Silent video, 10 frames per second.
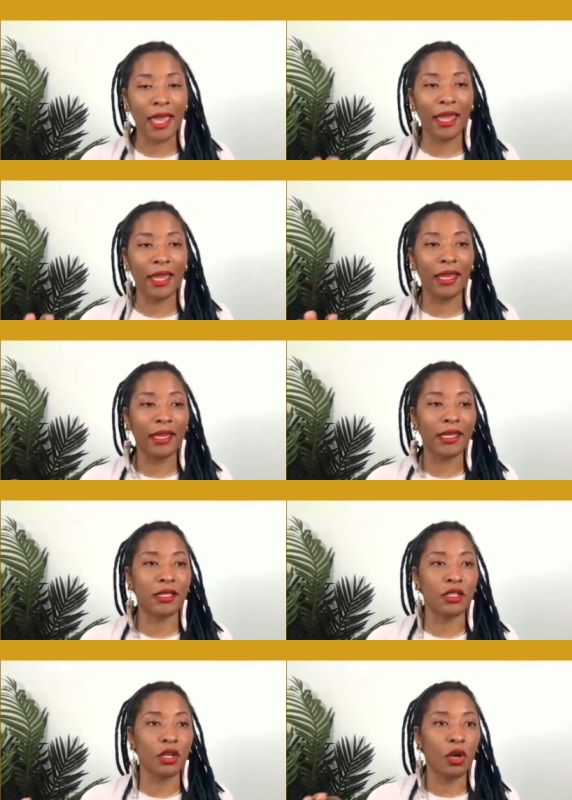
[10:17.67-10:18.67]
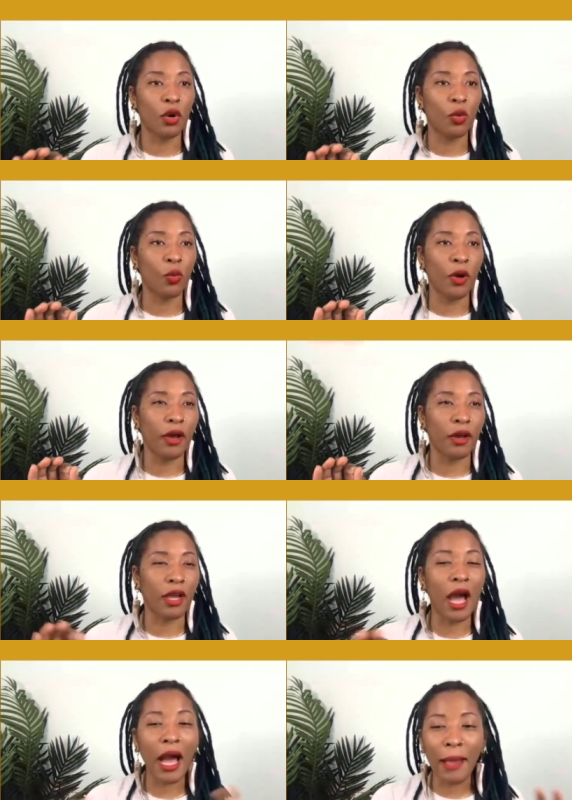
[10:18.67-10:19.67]
And a
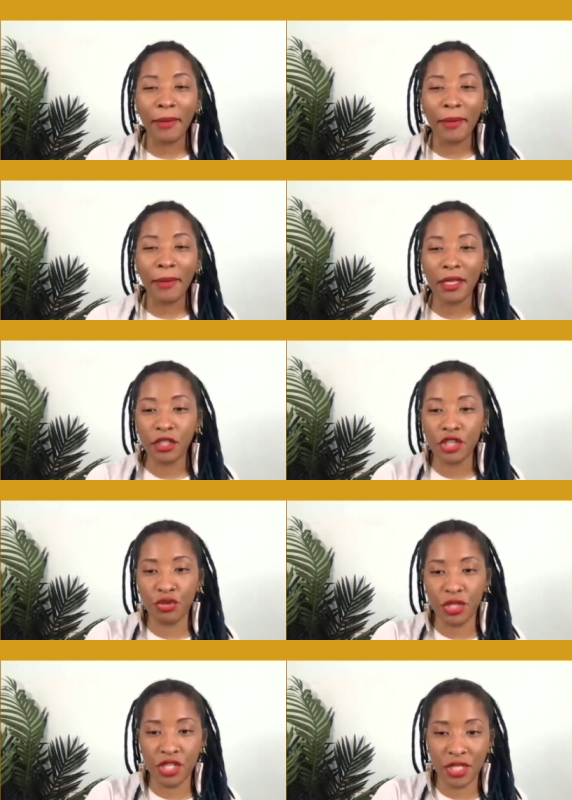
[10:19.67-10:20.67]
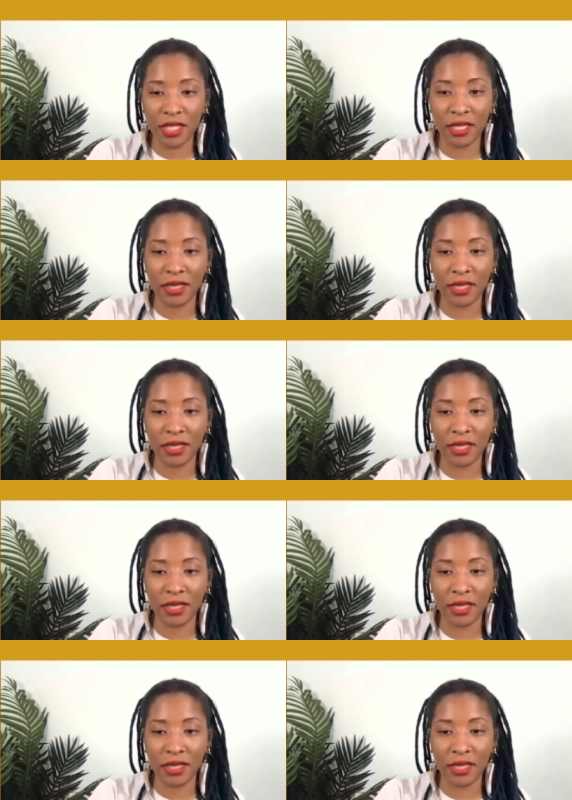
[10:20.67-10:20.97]
common astringent